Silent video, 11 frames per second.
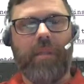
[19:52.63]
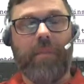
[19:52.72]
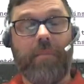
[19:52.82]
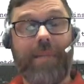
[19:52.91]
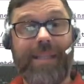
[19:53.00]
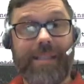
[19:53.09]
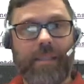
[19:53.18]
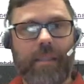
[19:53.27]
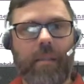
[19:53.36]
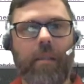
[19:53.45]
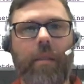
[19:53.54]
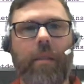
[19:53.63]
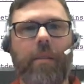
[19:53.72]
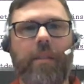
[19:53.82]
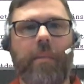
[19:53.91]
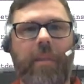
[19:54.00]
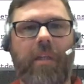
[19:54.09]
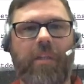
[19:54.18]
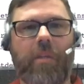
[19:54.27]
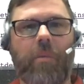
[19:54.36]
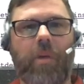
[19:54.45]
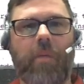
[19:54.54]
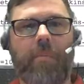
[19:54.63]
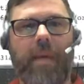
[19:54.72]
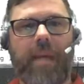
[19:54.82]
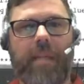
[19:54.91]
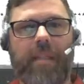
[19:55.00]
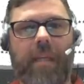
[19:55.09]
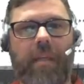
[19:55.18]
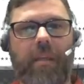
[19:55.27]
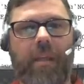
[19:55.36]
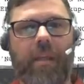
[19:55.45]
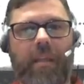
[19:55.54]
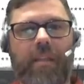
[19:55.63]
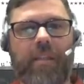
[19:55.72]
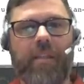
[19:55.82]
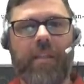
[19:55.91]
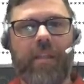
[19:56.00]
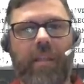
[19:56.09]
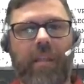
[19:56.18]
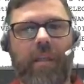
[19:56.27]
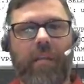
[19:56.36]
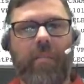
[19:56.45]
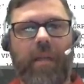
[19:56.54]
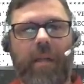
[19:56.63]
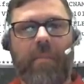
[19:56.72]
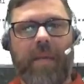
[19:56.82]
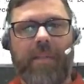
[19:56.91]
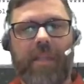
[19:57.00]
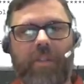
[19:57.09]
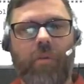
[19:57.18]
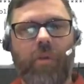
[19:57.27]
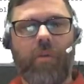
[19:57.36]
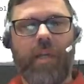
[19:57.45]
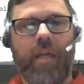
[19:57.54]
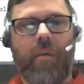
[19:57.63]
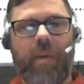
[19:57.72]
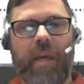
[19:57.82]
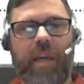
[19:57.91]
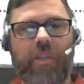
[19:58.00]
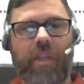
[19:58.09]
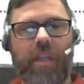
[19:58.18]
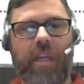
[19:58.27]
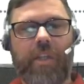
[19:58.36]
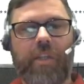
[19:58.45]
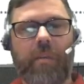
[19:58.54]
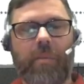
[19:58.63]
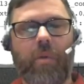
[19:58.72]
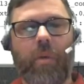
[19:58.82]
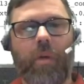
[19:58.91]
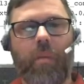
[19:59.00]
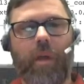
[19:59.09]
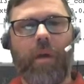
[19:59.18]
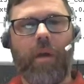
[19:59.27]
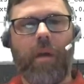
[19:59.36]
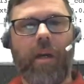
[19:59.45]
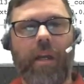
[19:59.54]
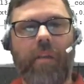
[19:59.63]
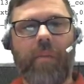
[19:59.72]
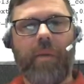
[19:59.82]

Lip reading: missed some of this, so we'll come back and take a look at this. But as I scroll down, we actually catch up to where we are in the